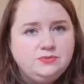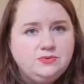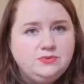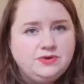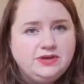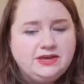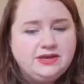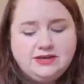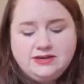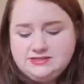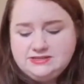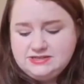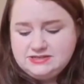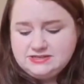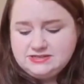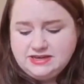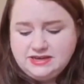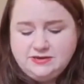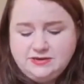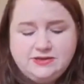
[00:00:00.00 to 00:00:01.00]
you will get a
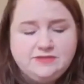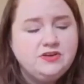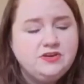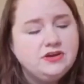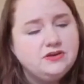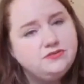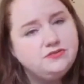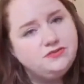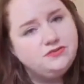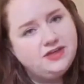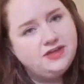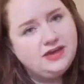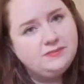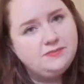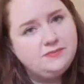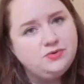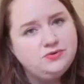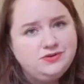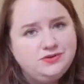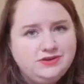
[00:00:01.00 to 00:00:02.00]
discount if you go through
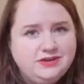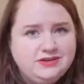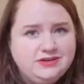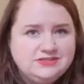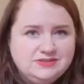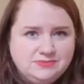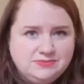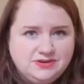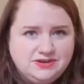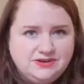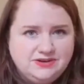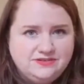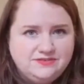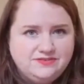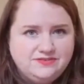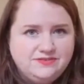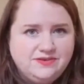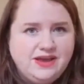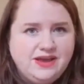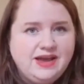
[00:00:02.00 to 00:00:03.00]
them, or you get some kind
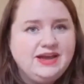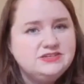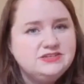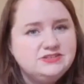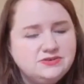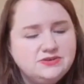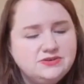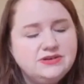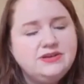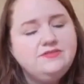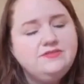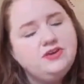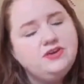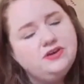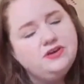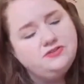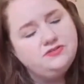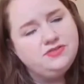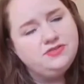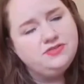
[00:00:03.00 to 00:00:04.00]
of add-on if
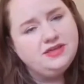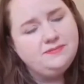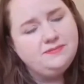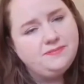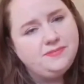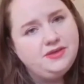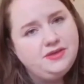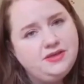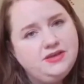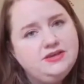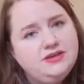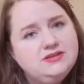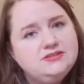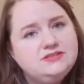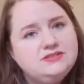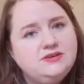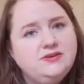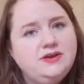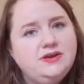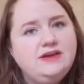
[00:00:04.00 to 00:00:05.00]
you go through them.
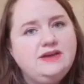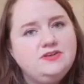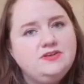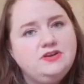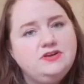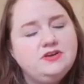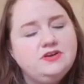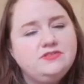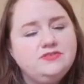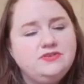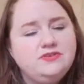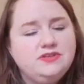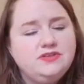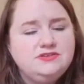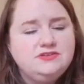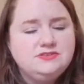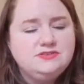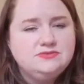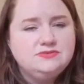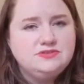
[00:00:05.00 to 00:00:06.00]
So have a look through
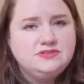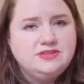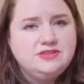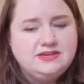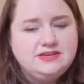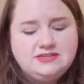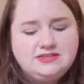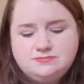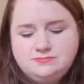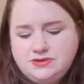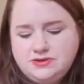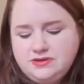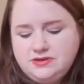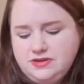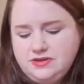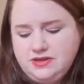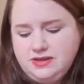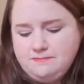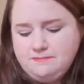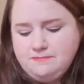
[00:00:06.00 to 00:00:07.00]
those sorts of things,
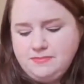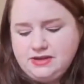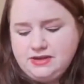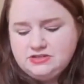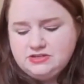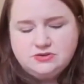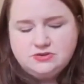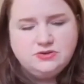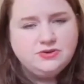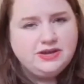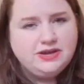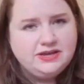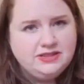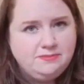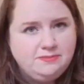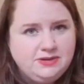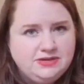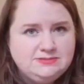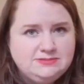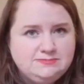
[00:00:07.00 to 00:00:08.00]
but make sure you're
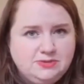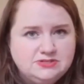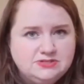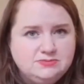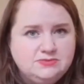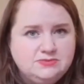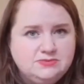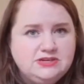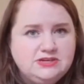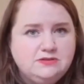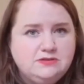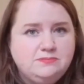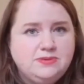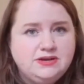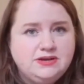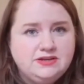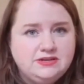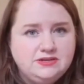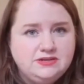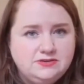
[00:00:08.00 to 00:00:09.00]
getting the best possible deal
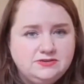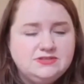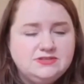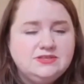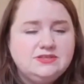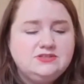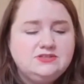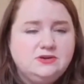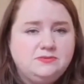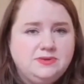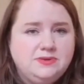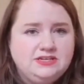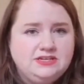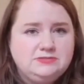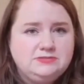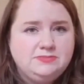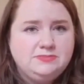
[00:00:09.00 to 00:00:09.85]
by using the top